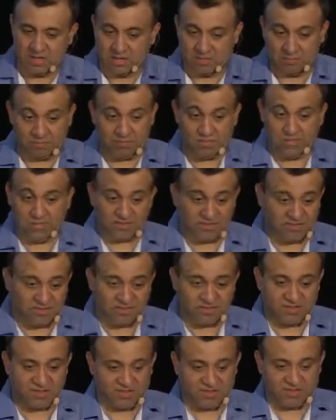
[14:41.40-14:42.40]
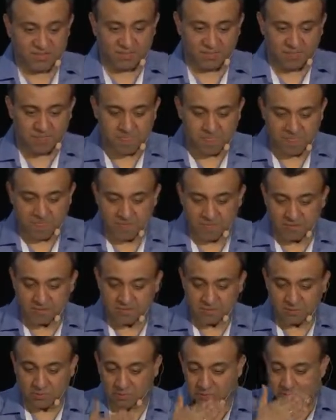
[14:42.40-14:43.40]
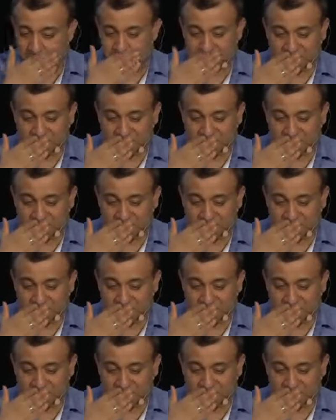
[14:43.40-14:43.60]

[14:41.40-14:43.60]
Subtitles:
let's say serving. So